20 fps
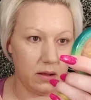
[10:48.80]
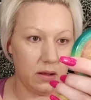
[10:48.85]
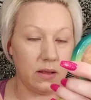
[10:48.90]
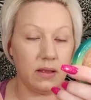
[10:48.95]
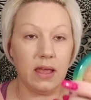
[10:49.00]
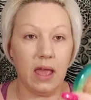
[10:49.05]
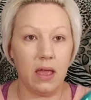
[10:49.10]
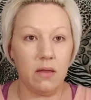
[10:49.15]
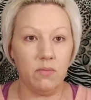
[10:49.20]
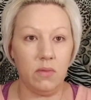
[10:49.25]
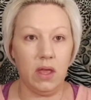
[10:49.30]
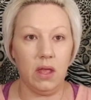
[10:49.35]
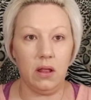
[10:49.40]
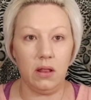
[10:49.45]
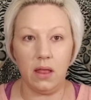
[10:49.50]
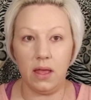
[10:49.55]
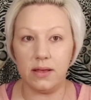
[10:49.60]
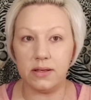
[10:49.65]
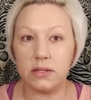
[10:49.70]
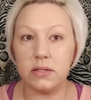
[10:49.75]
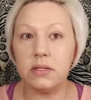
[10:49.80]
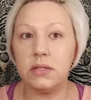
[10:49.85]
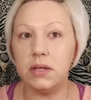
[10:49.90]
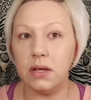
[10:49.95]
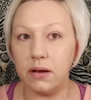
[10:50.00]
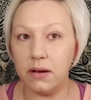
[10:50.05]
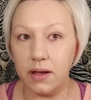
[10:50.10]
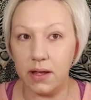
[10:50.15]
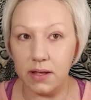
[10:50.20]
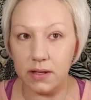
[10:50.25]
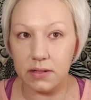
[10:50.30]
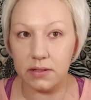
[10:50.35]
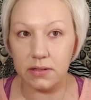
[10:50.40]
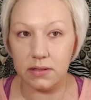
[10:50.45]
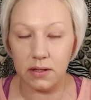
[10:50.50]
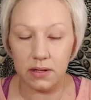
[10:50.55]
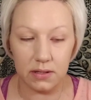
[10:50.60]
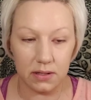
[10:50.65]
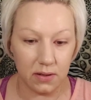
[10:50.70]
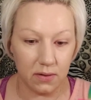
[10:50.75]
gave me like
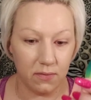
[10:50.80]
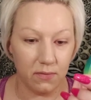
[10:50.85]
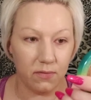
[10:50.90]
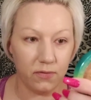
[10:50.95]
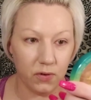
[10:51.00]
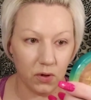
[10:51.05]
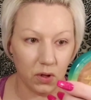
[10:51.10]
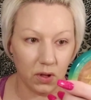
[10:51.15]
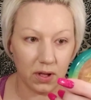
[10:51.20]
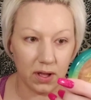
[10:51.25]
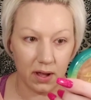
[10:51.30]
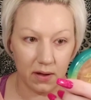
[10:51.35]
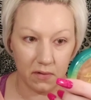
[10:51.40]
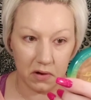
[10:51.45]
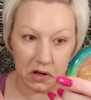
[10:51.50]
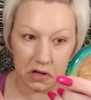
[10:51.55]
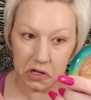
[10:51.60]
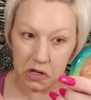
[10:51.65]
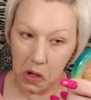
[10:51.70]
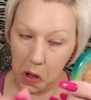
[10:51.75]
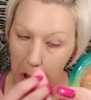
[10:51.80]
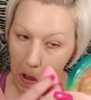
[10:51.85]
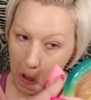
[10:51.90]
serious full coverage.